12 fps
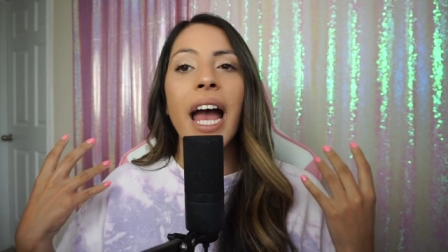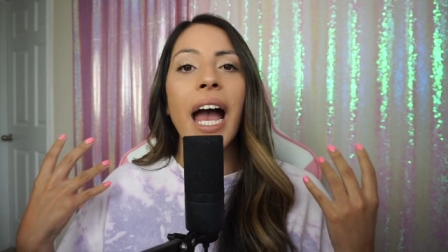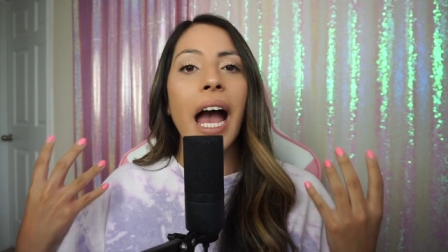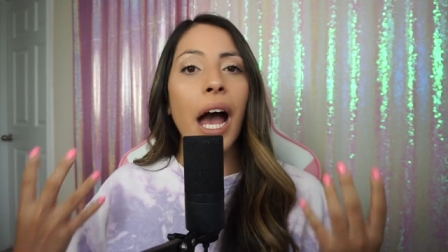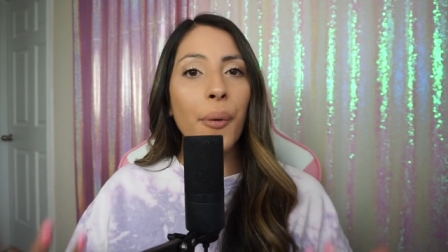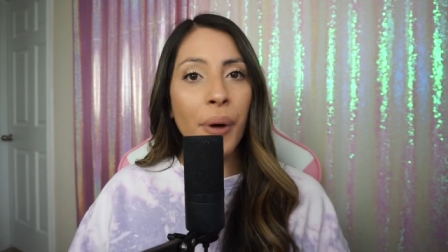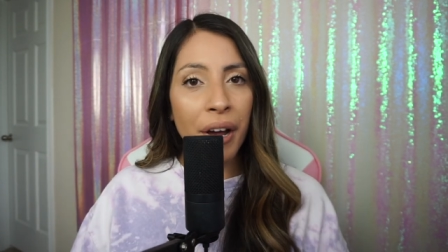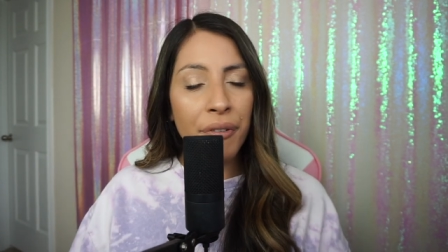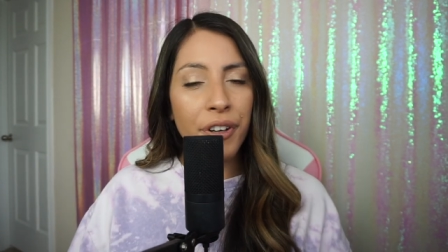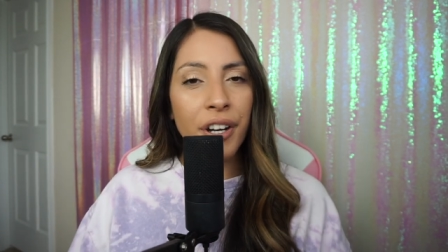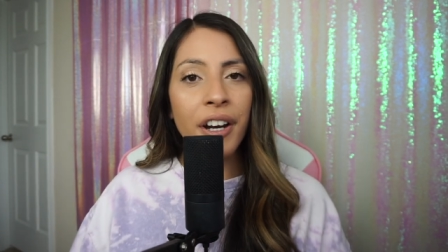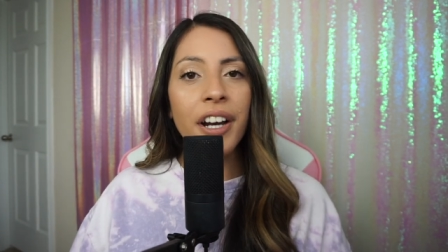
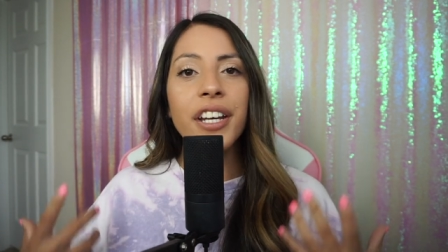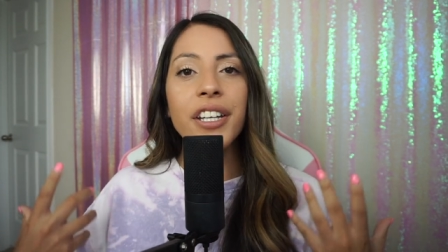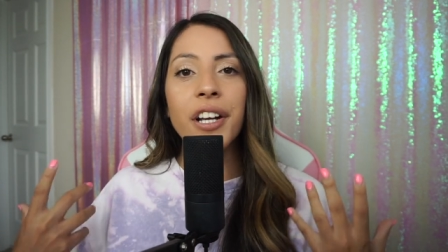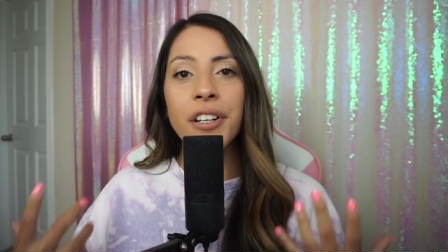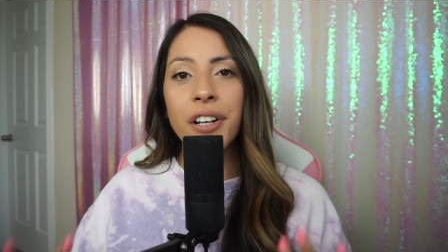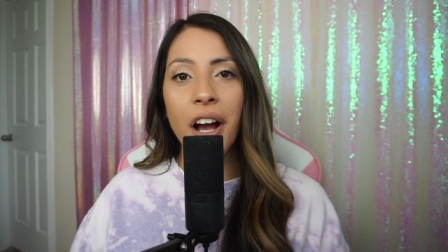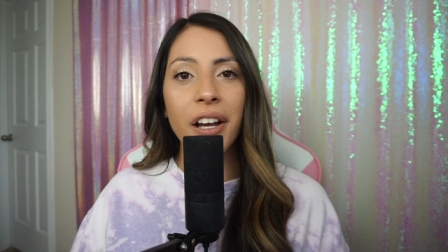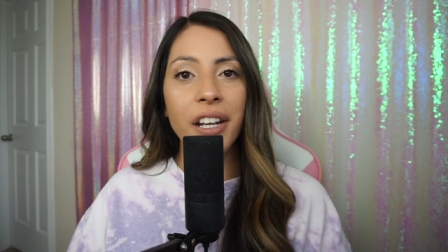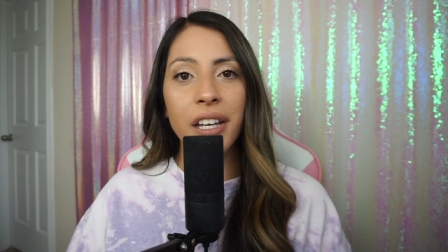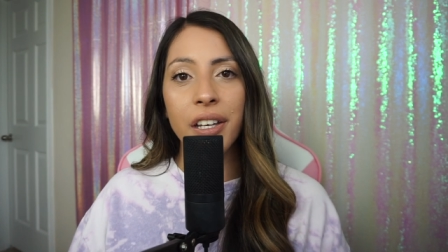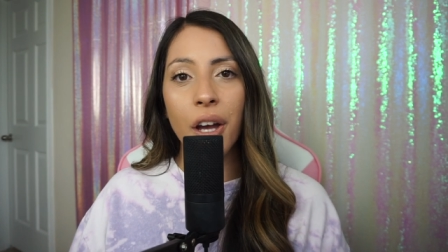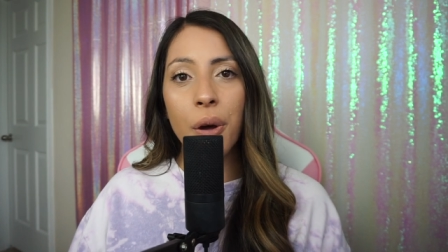However, you're not going
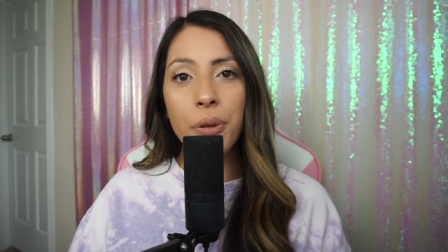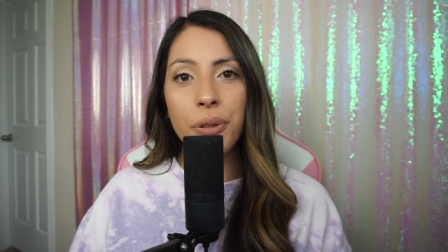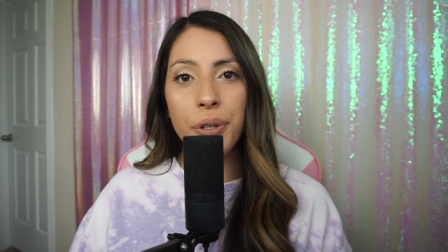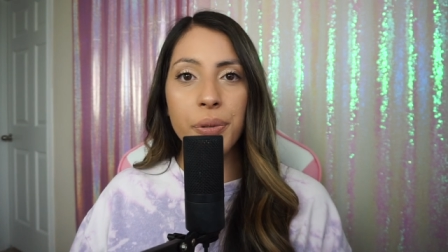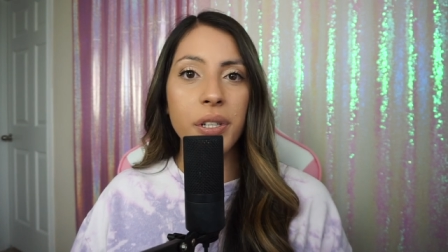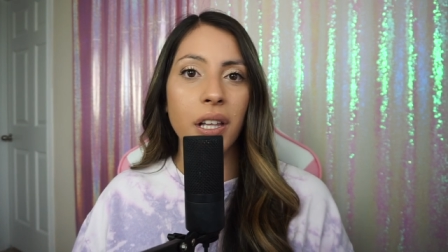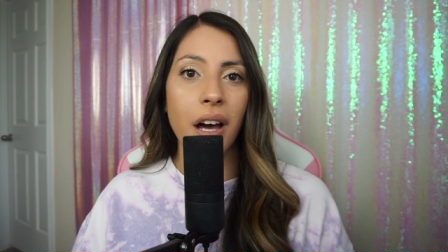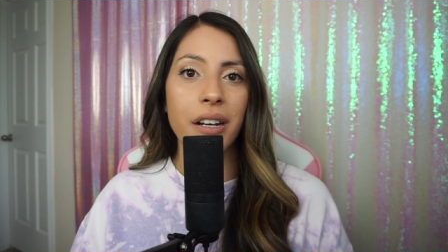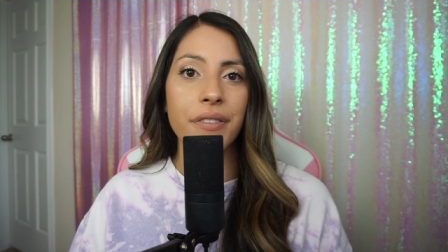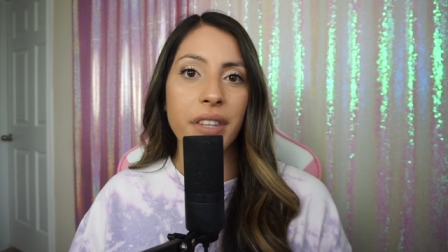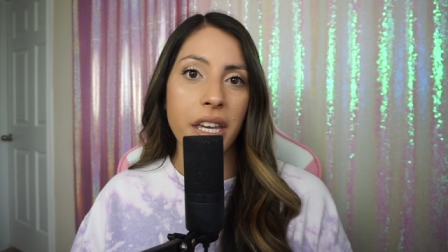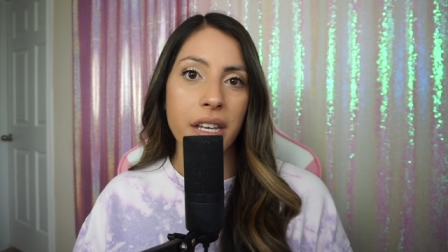to go through a lot
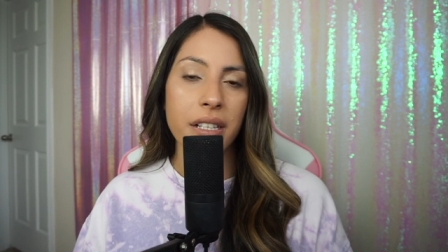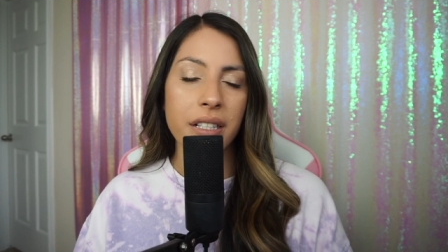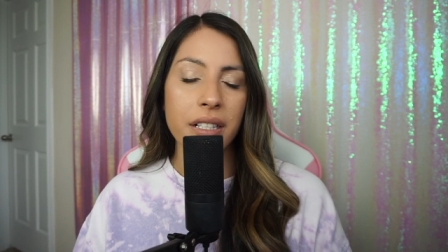of these.